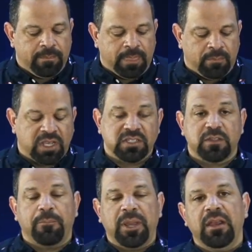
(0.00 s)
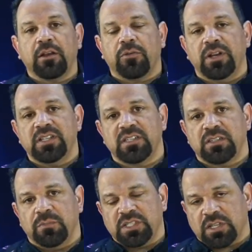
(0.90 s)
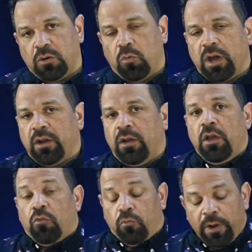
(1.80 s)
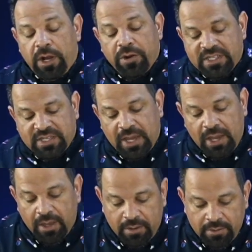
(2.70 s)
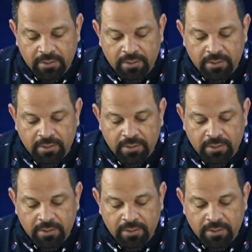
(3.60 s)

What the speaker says: Because the pain of criticism, it's going to want to rear its head.